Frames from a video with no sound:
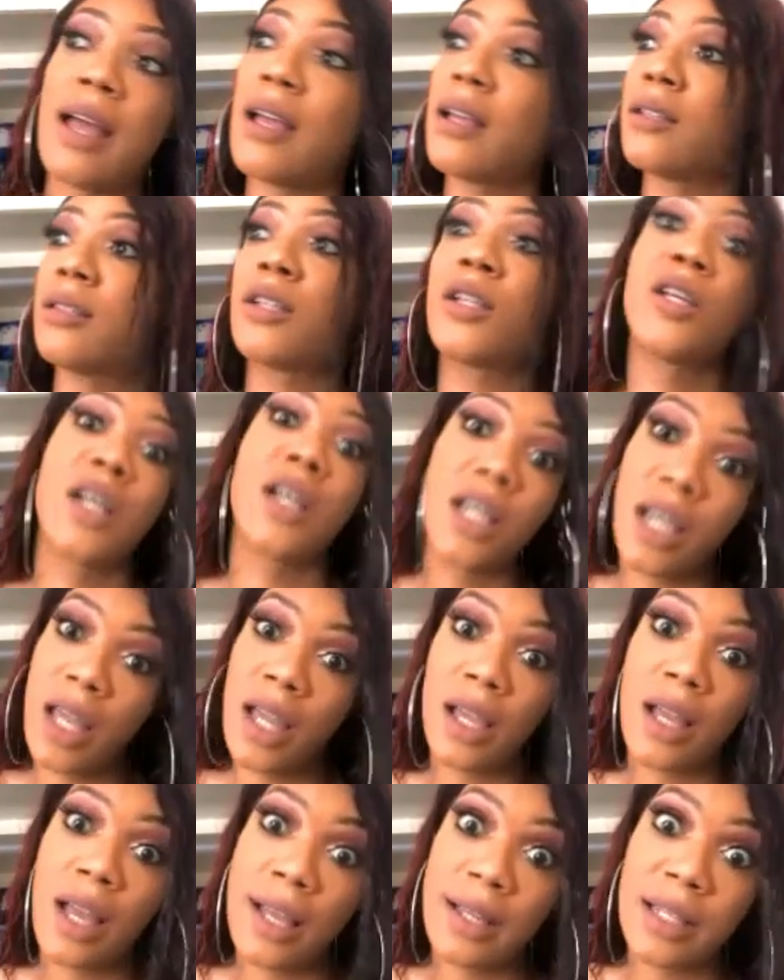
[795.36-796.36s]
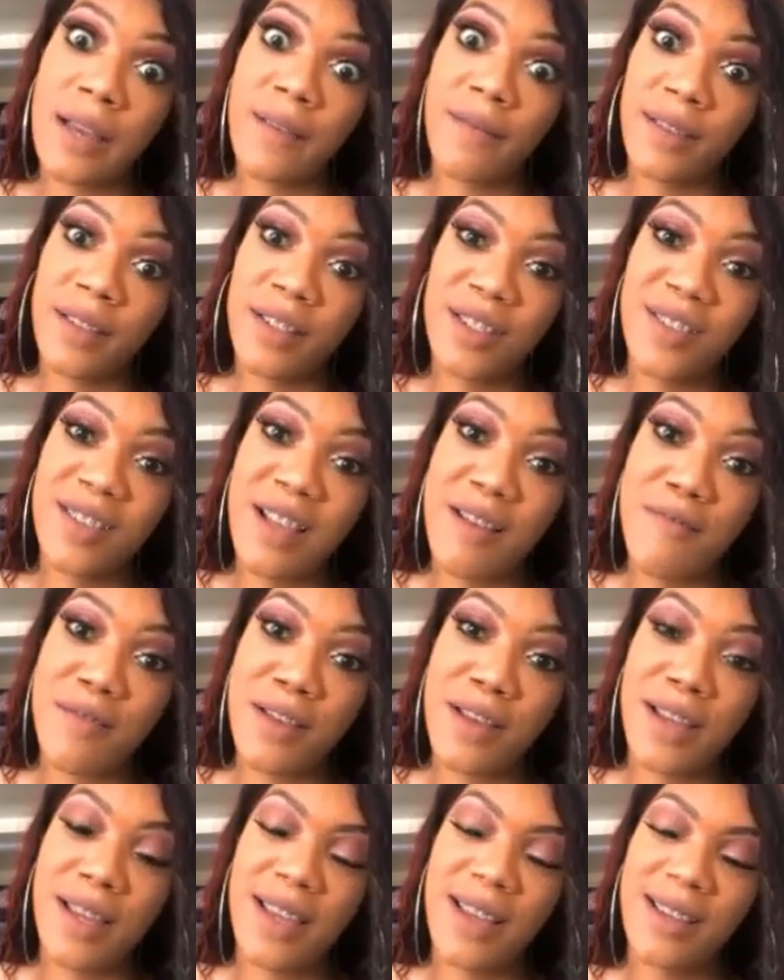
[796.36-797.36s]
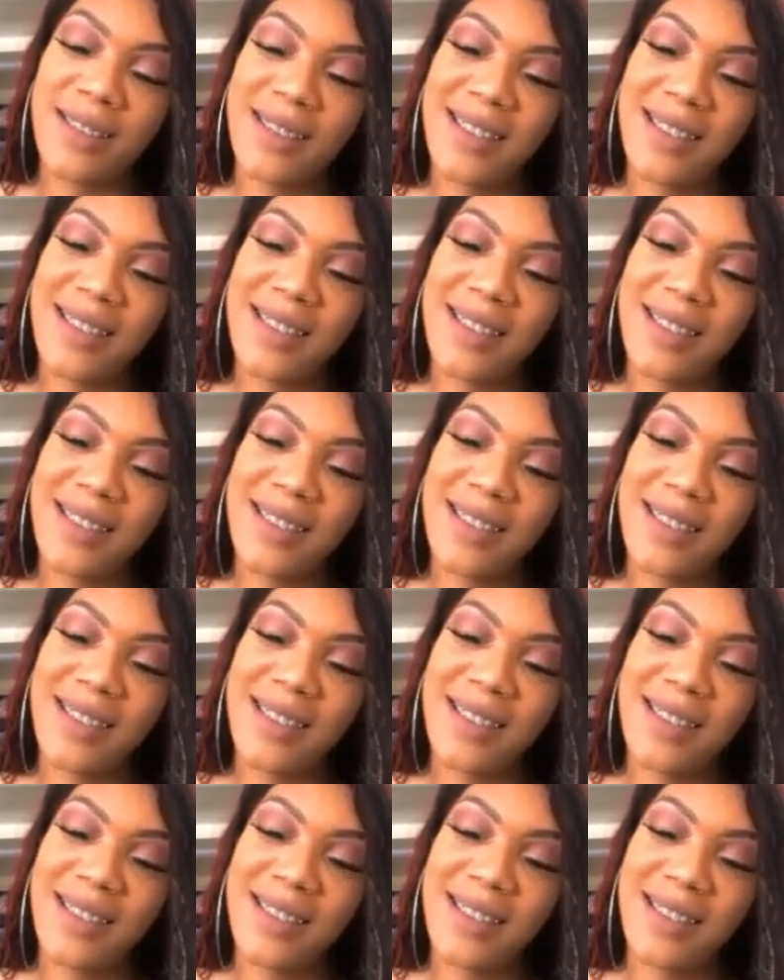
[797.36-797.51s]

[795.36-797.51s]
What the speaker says: Cooking, I definitely do love cooking.